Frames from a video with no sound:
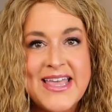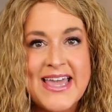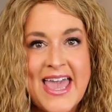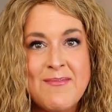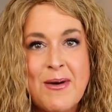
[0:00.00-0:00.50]
what they
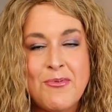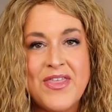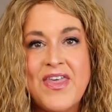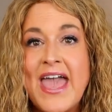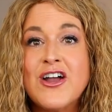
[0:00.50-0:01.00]
came up
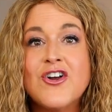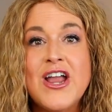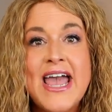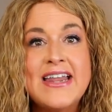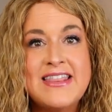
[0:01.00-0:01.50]
with. They
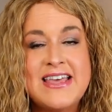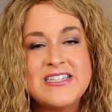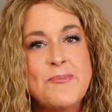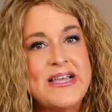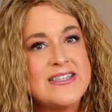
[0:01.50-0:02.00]
created
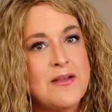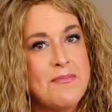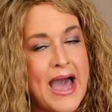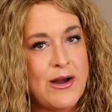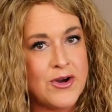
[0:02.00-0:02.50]
this based on
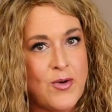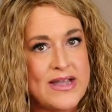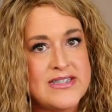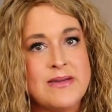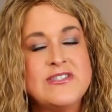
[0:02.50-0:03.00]
my
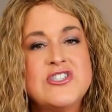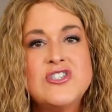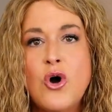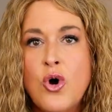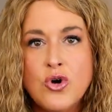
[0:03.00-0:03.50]
request. I'm
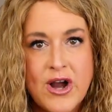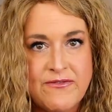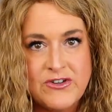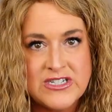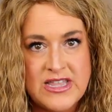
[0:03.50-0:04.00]
so
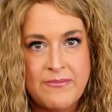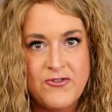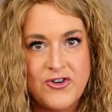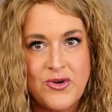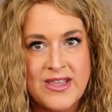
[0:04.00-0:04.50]
grateful to them
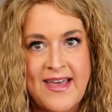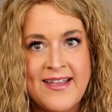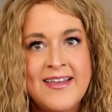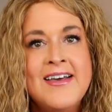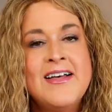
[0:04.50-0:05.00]
for doing
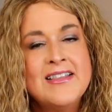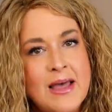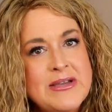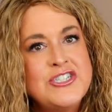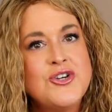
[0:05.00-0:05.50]
that.
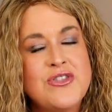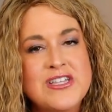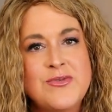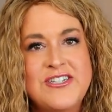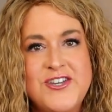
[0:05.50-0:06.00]
Let me show
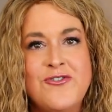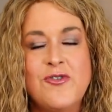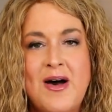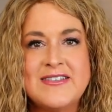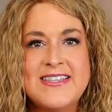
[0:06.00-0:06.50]
this one to you
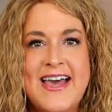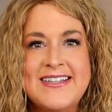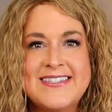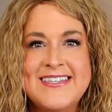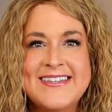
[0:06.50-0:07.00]
from all
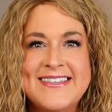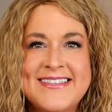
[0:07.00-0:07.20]
sides.